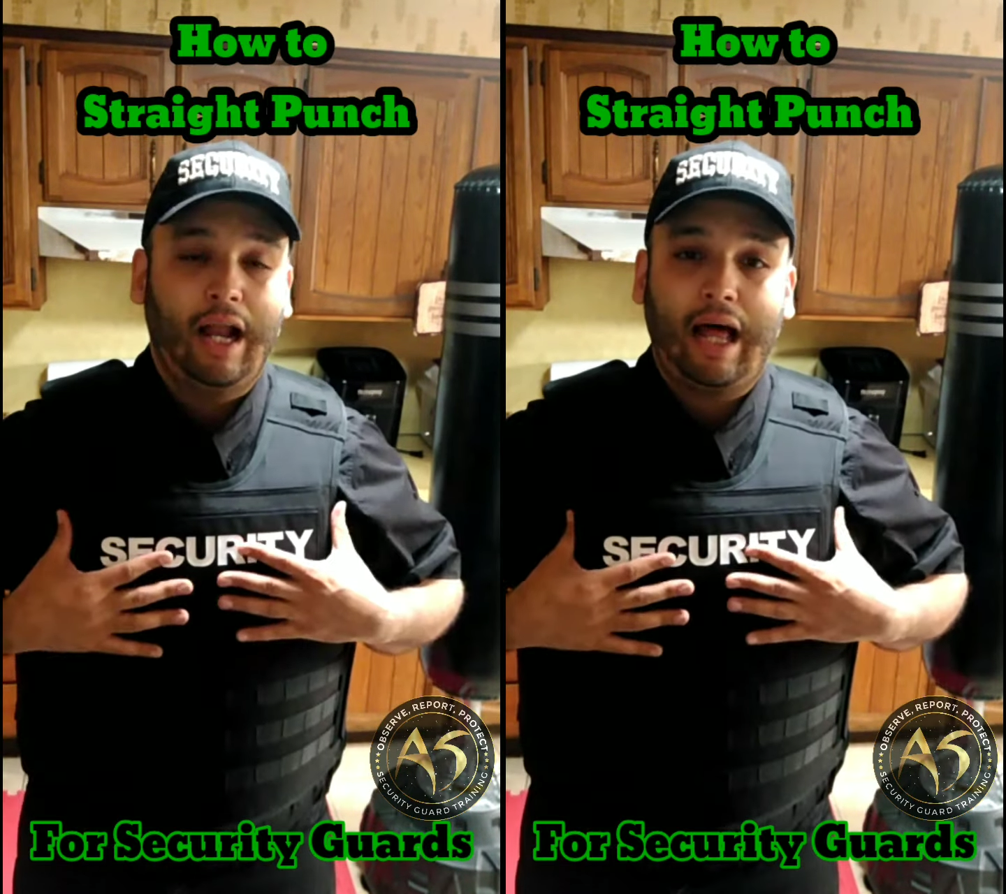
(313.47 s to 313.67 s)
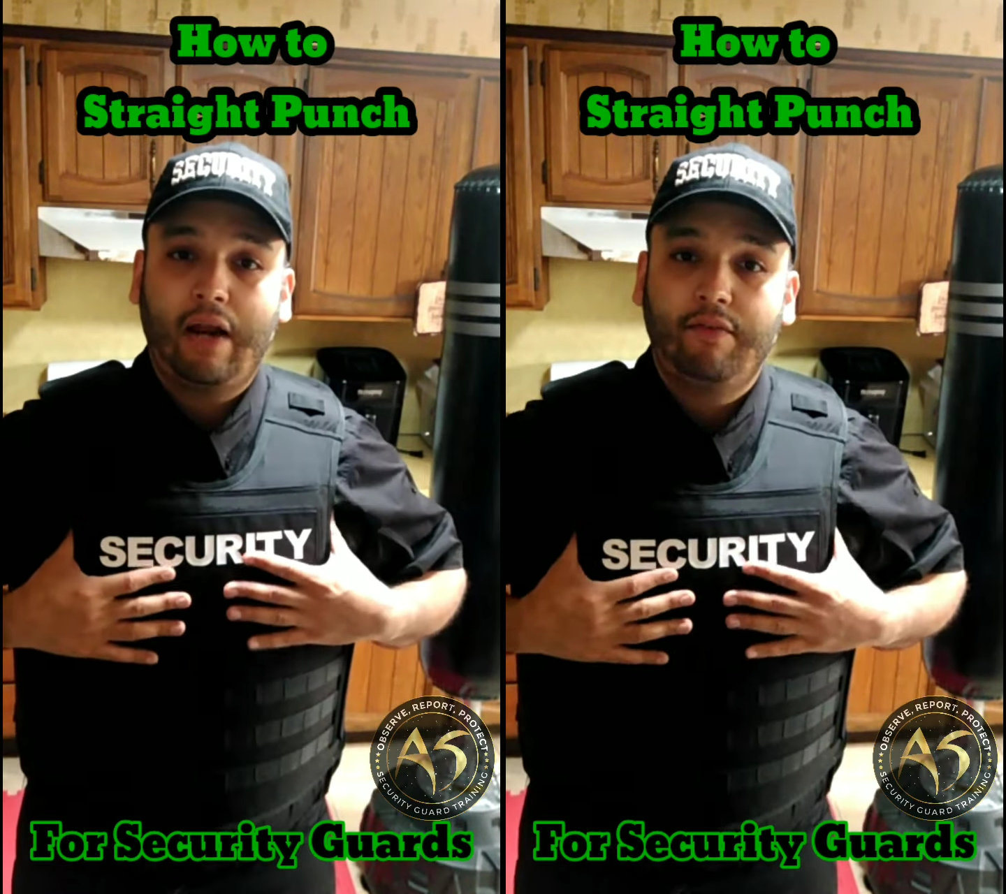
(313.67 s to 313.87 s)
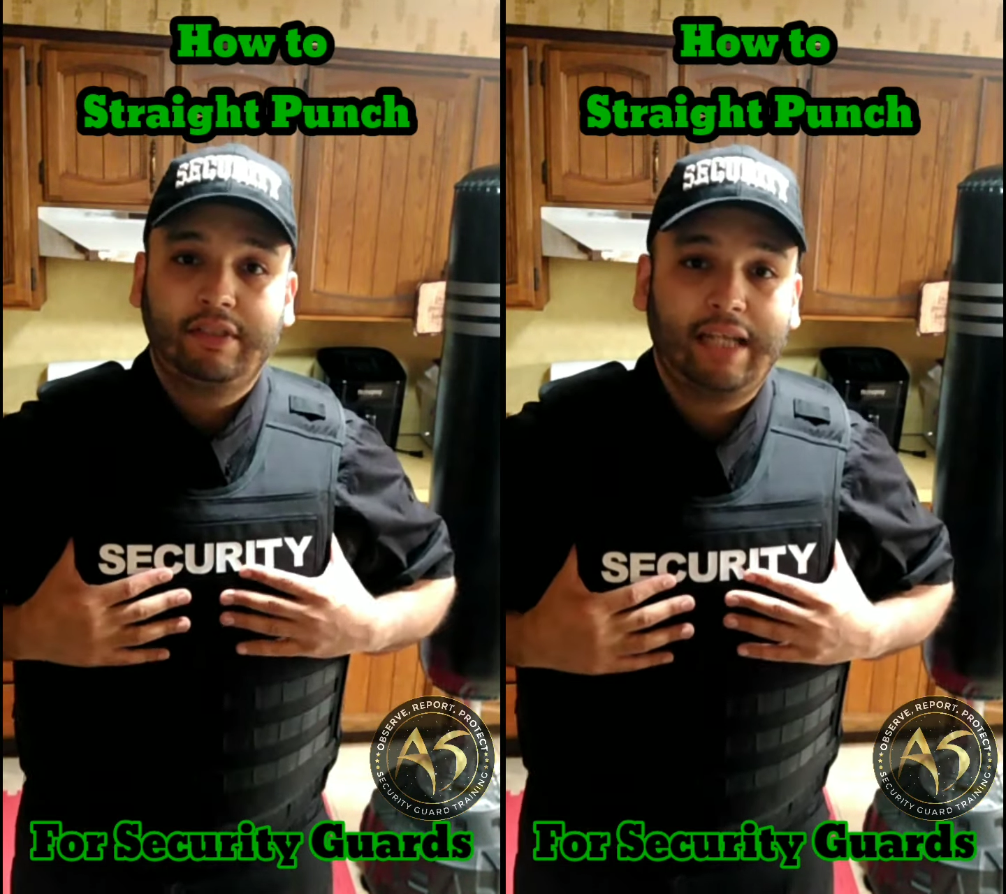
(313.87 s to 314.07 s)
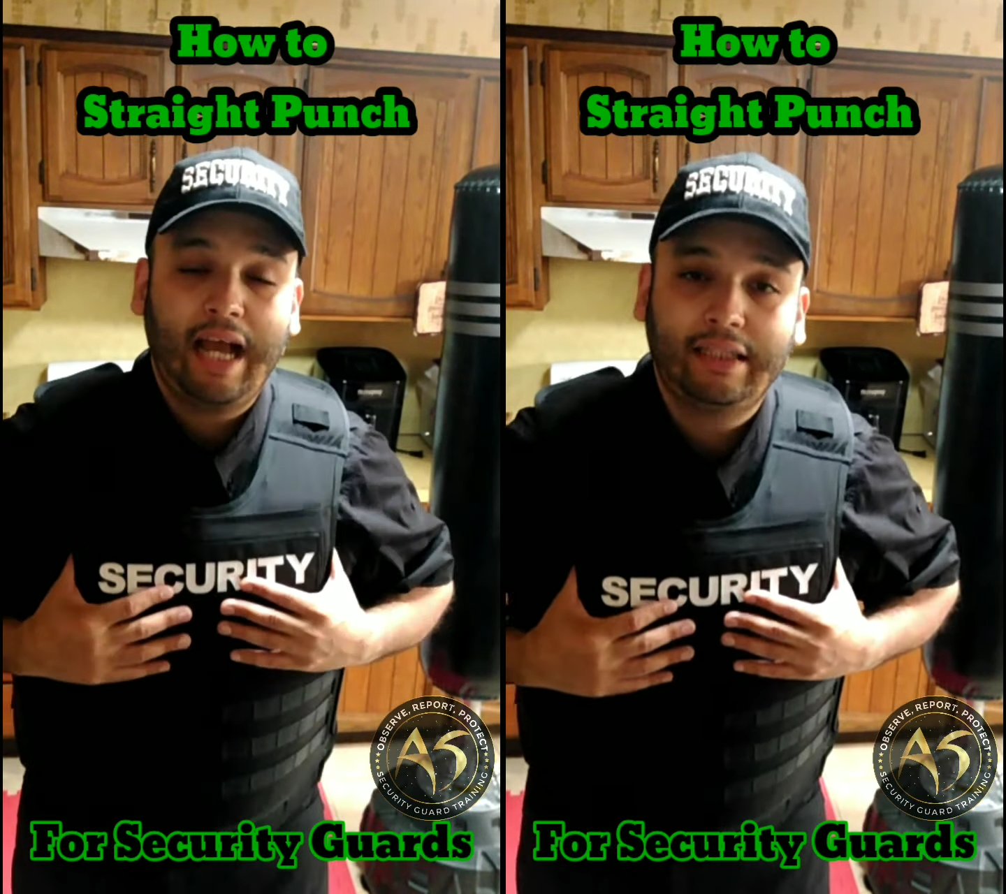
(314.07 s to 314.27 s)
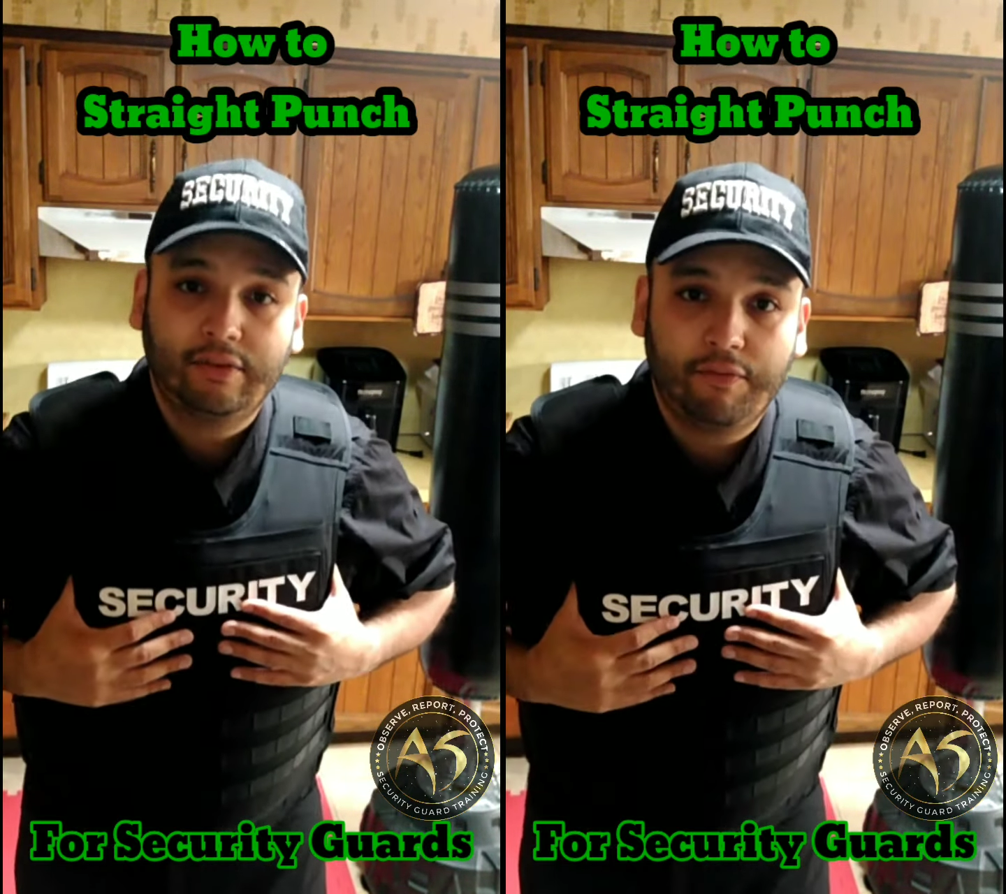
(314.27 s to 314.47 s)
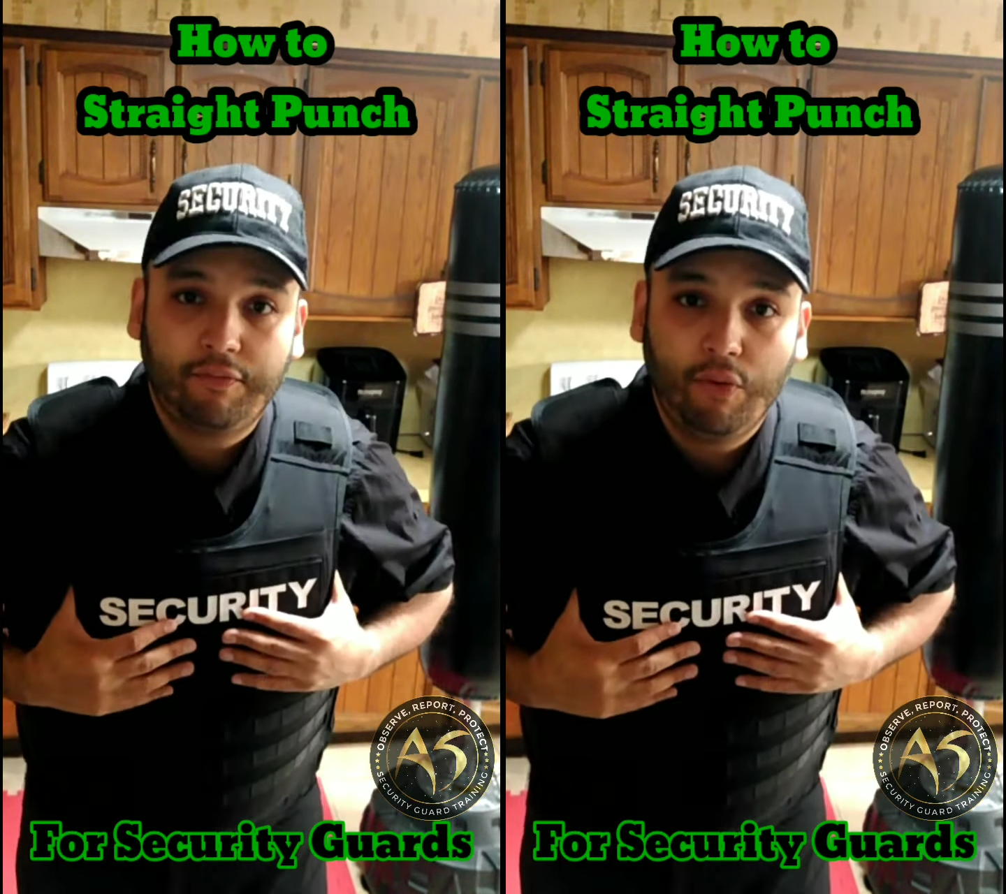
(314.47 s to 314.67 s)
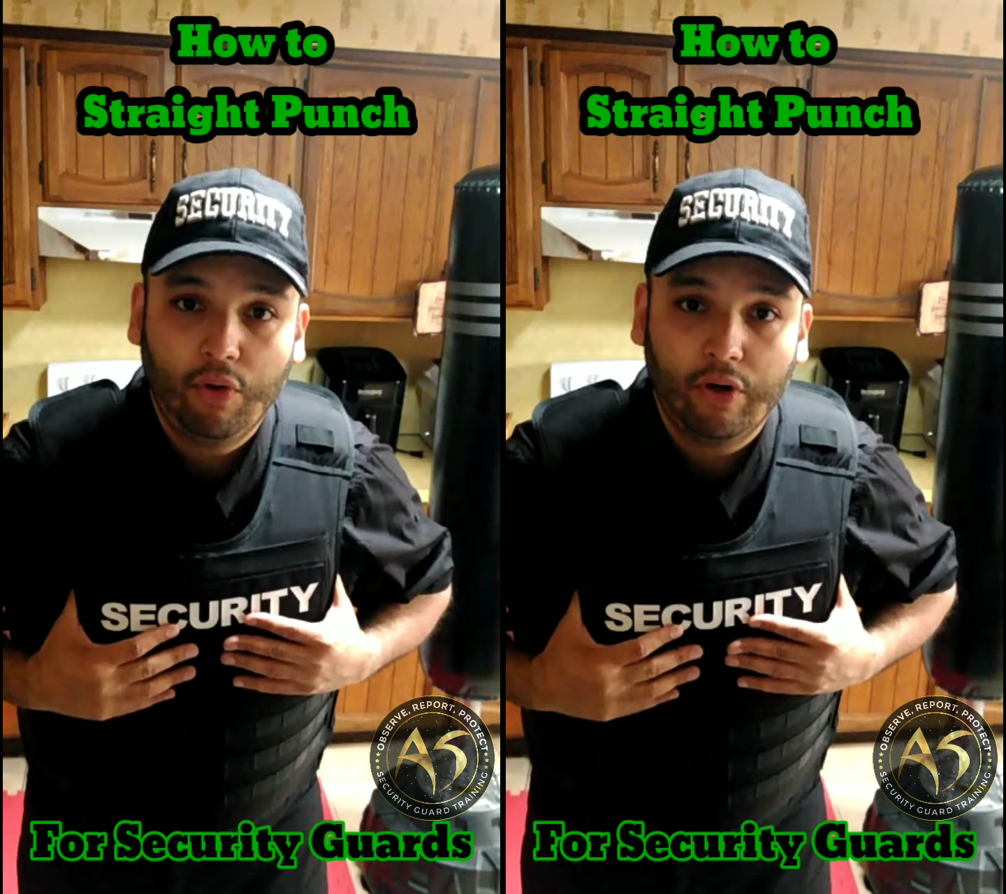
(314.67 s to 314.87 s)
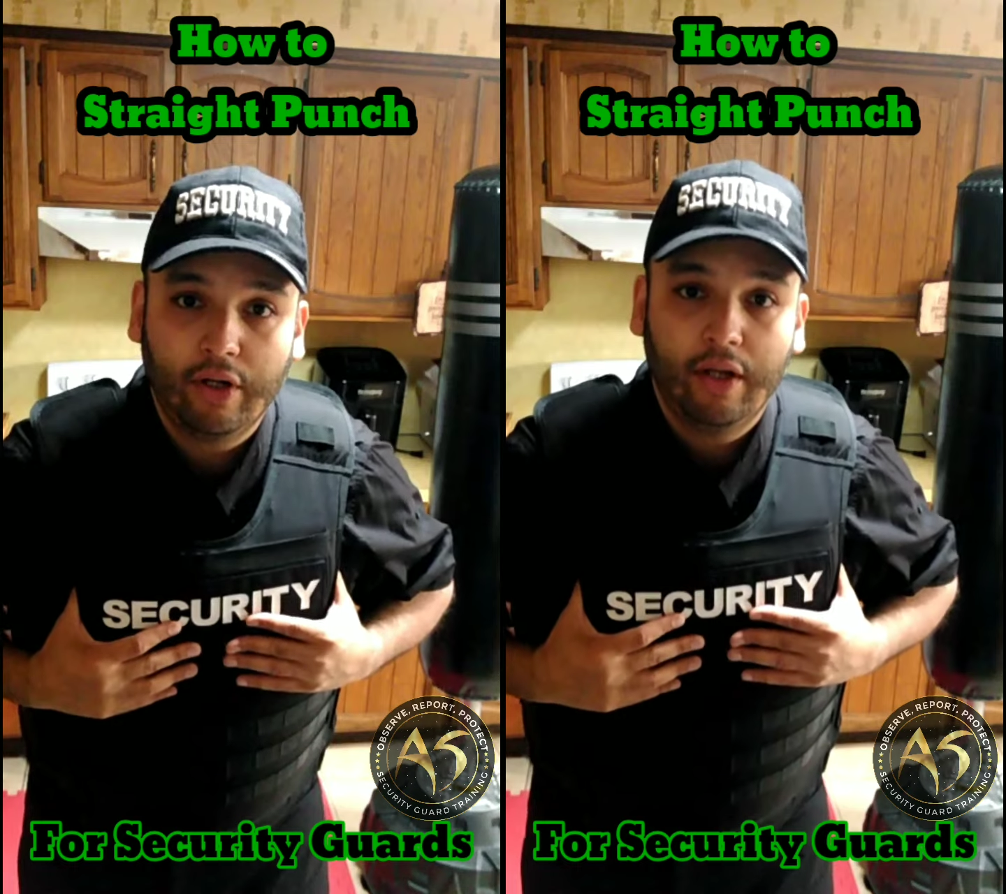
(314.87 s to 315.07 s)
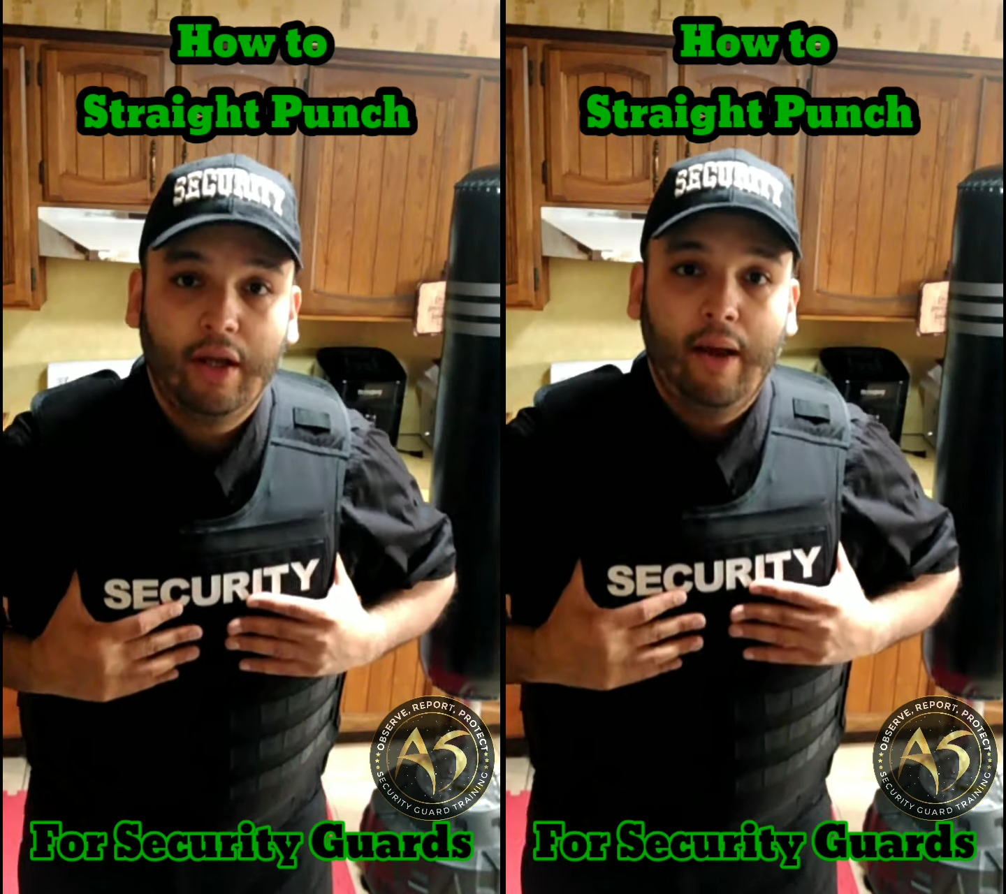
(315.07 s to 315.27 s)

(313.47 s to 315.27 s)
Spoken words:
A lot of us can't afford